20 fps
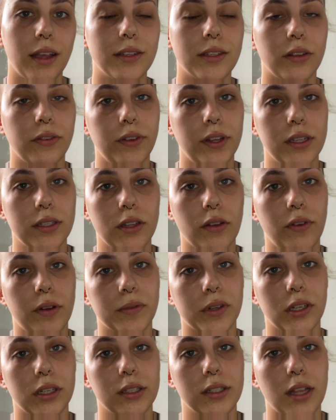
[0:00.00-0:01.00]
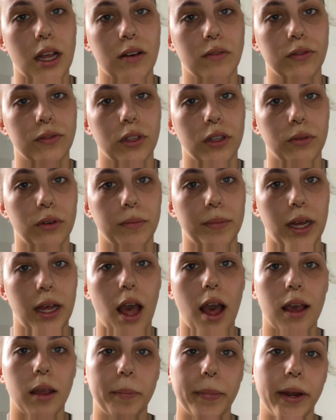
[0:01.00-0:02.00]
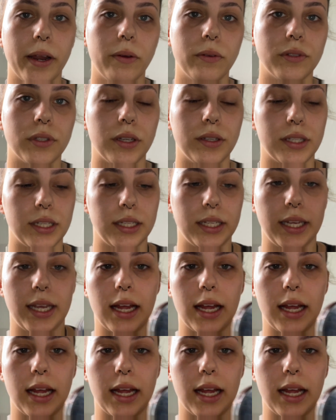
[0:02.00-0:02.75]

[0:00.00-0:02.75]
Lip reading: so first off I'm going to start with doing my eyebrows using the